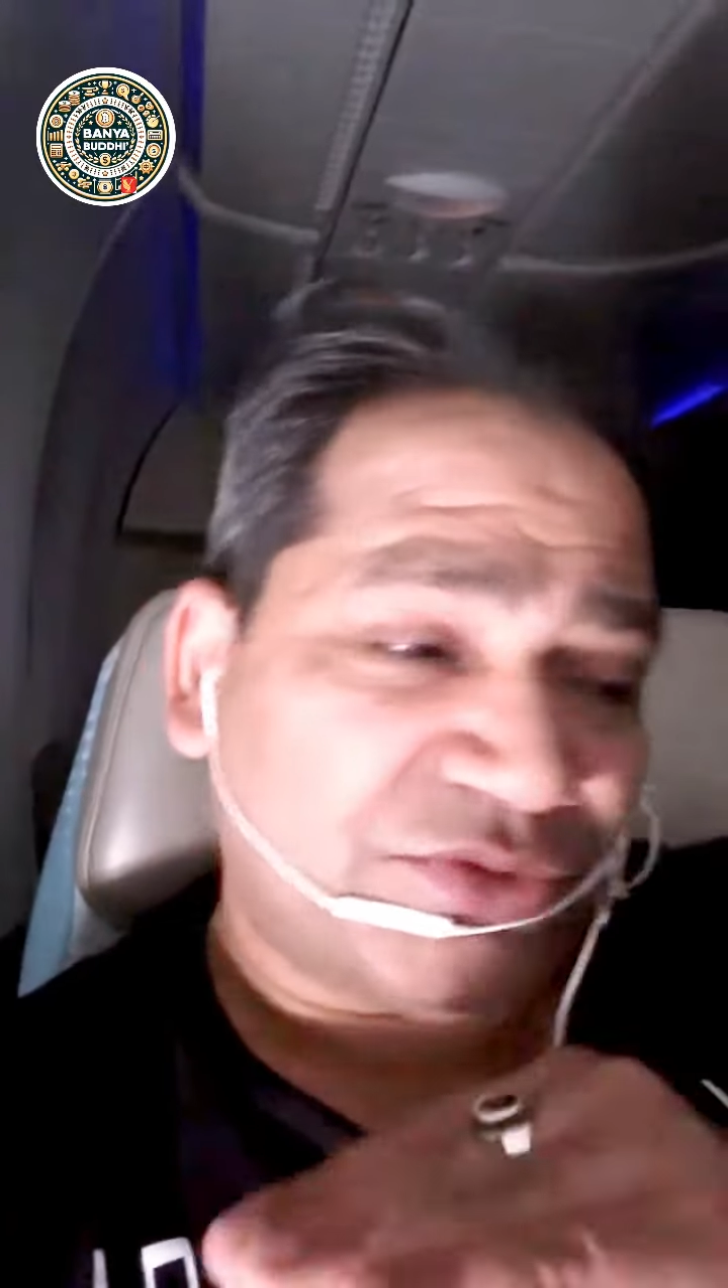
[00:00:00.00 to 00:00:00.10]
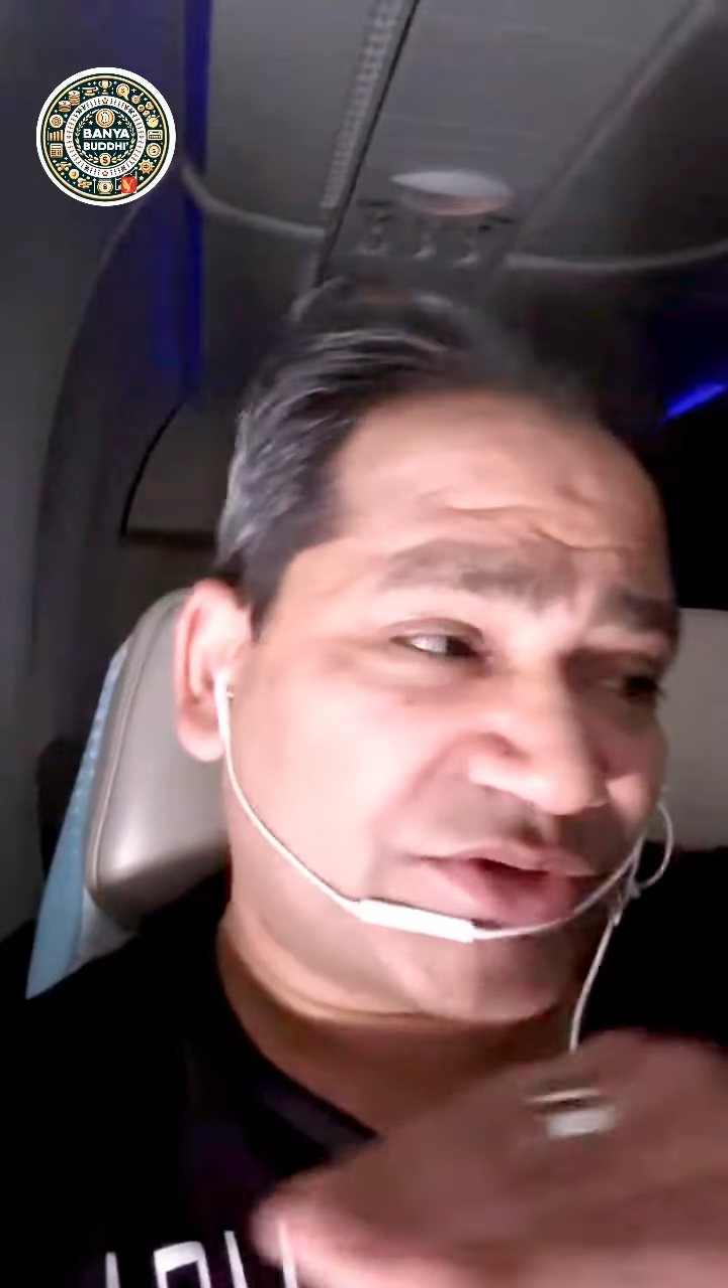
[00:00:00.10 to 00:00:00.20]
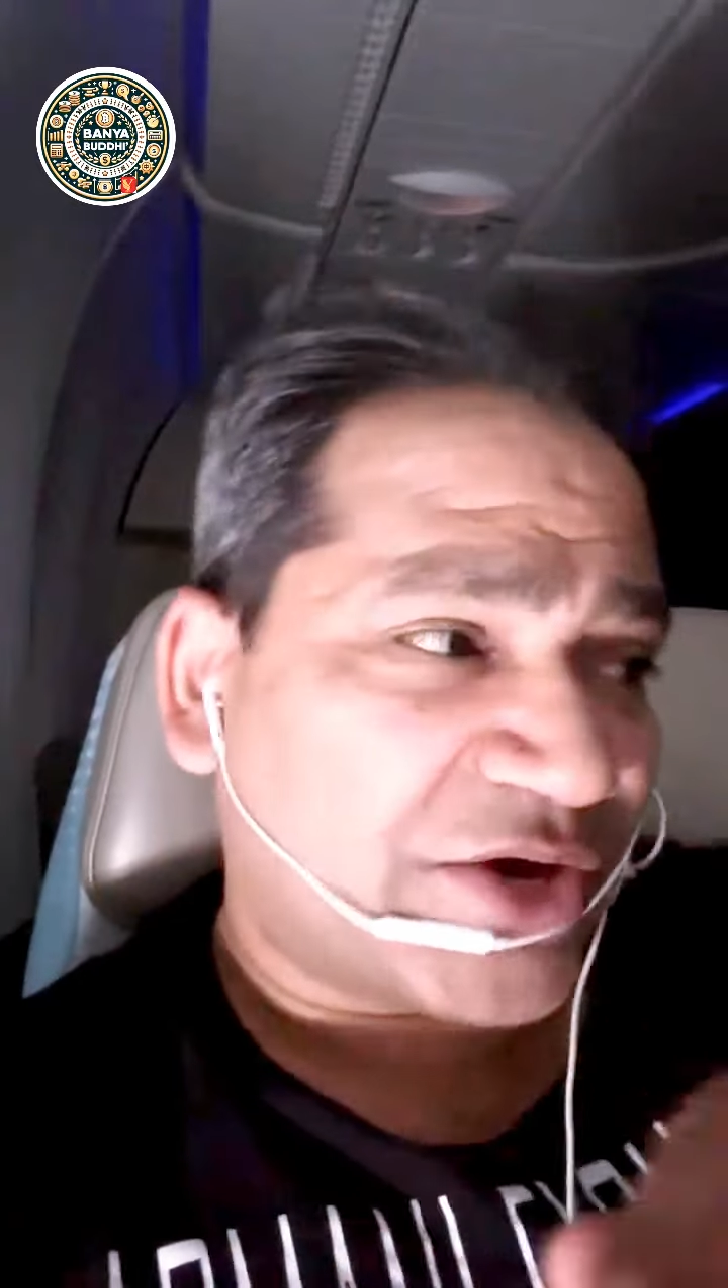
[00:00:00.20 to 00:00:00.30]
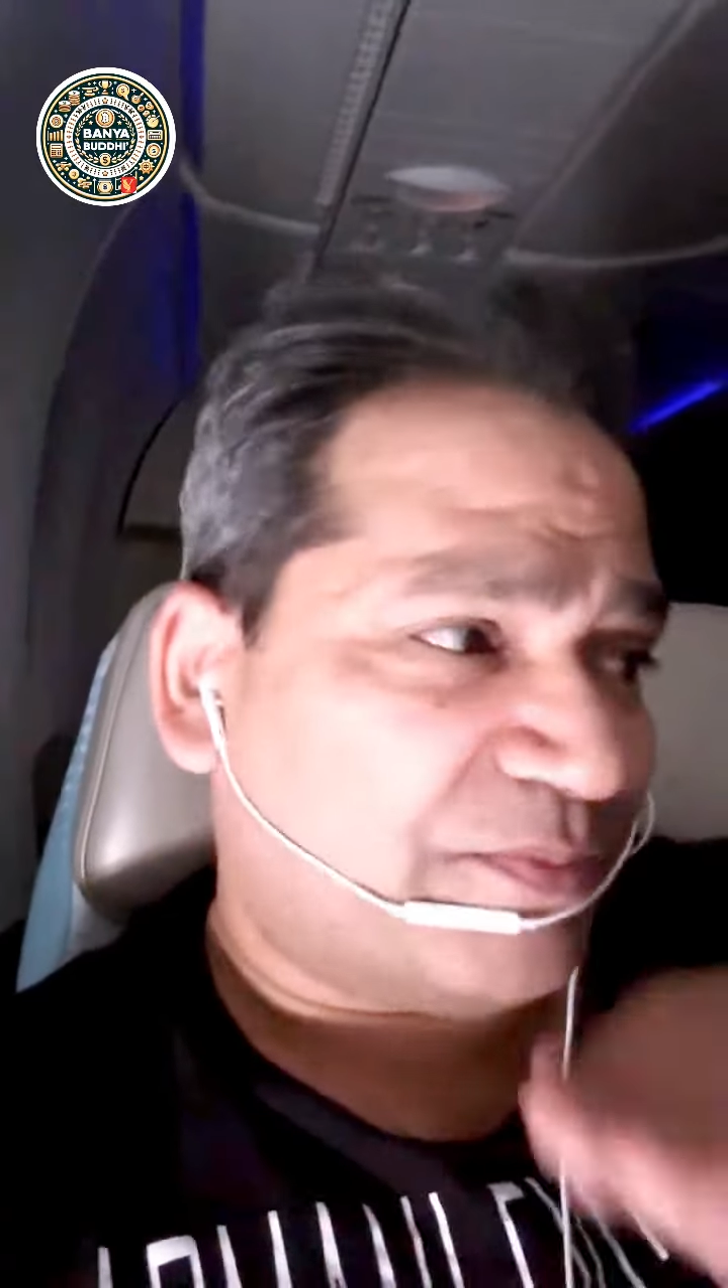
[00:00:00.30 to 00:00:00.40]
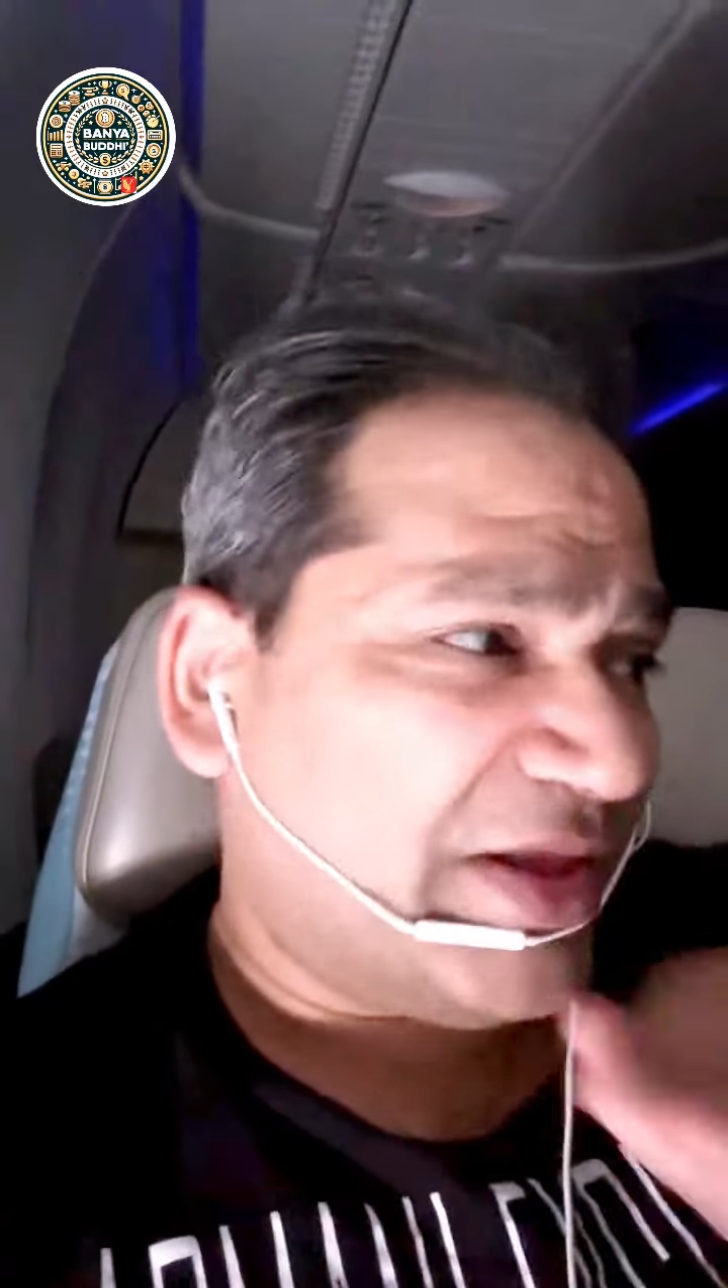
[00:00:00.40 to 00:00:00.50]
you
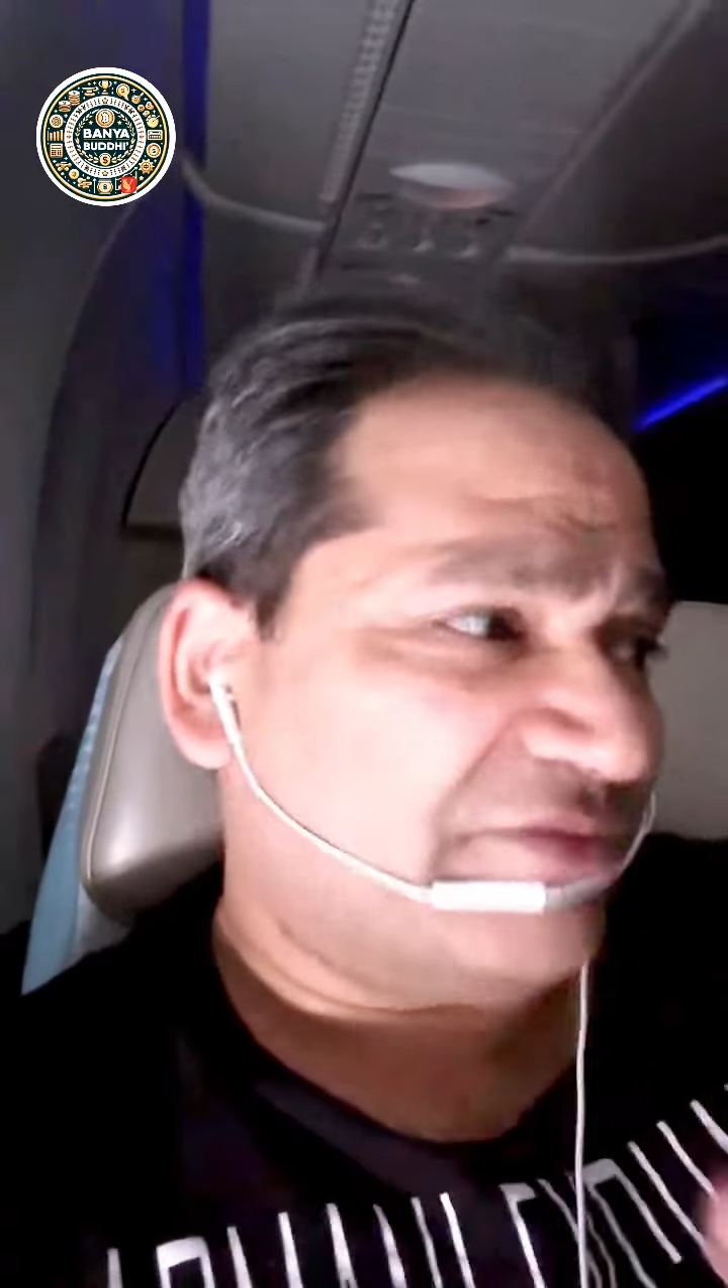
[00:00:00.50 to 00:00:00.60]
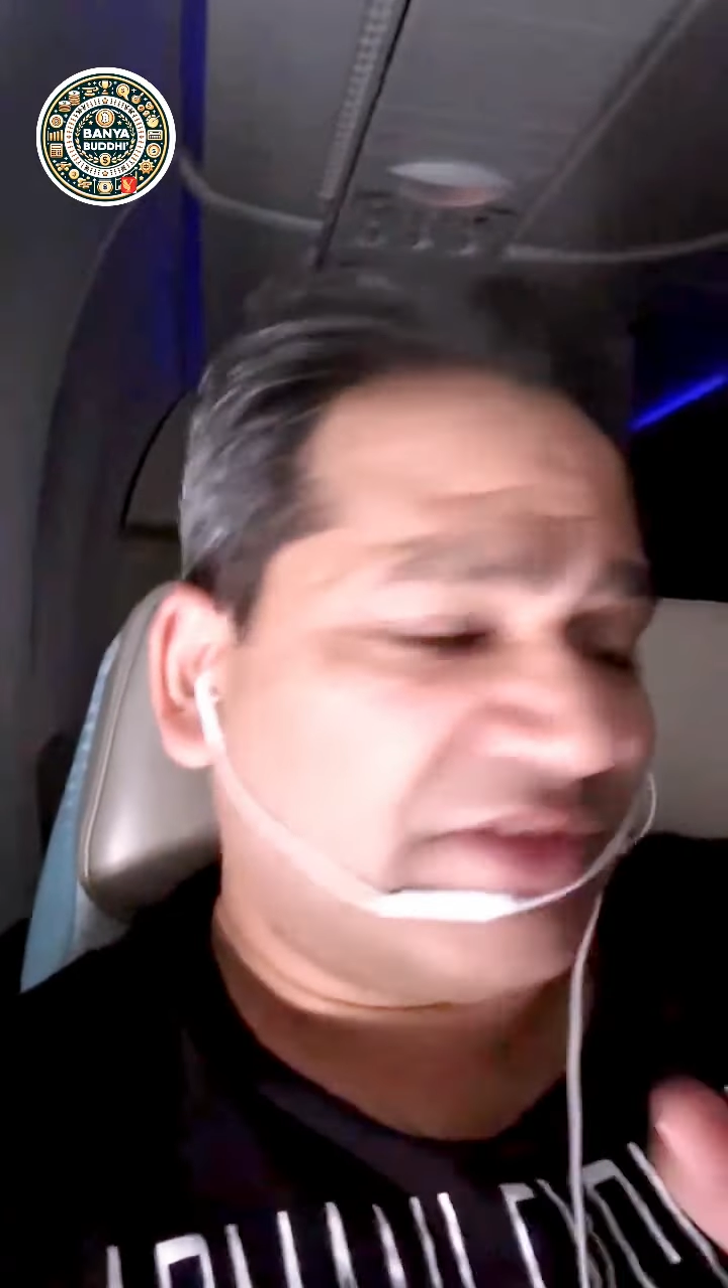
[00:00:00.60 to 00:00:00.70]
start playing